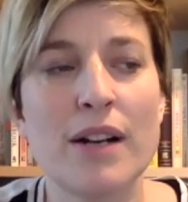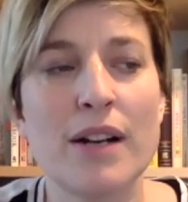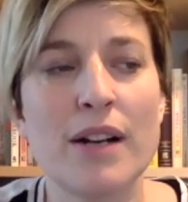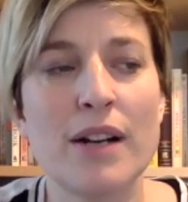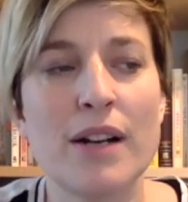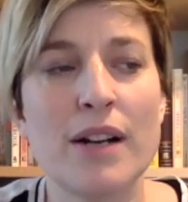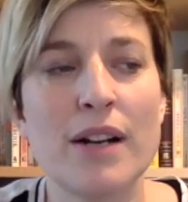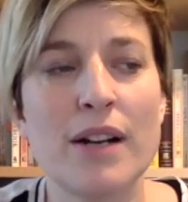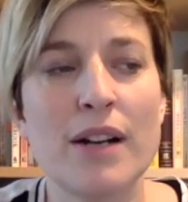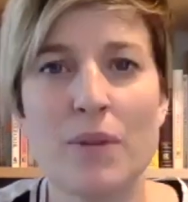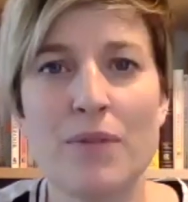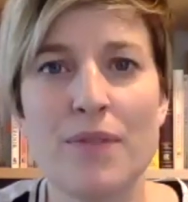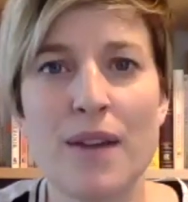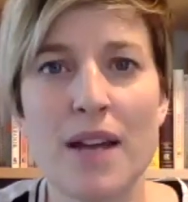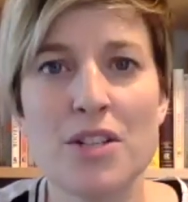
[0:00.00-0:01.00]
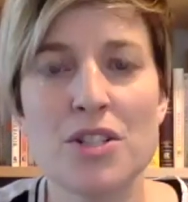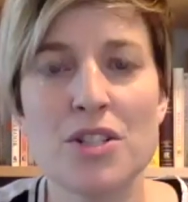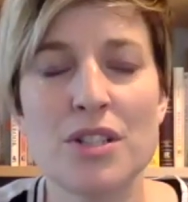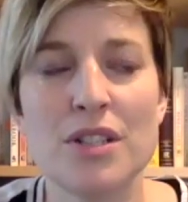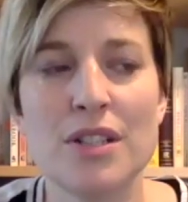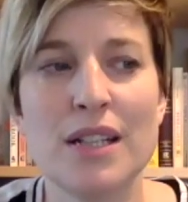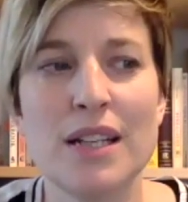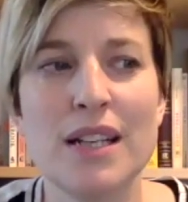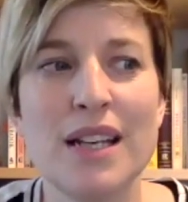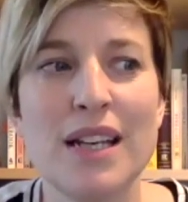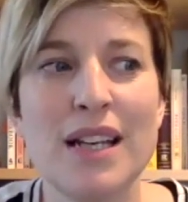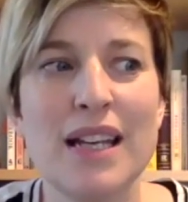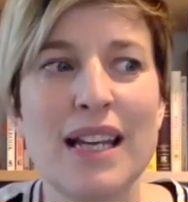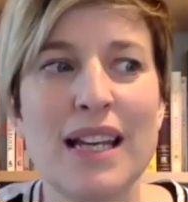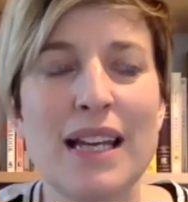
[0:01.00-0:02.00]
and I need to reach this level of
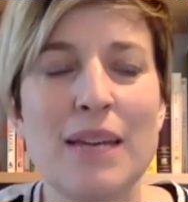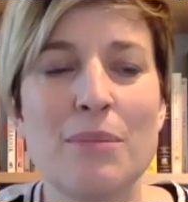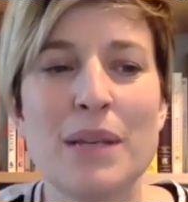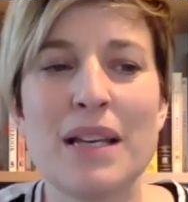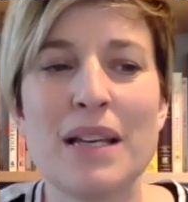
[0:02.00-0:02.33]
perfection.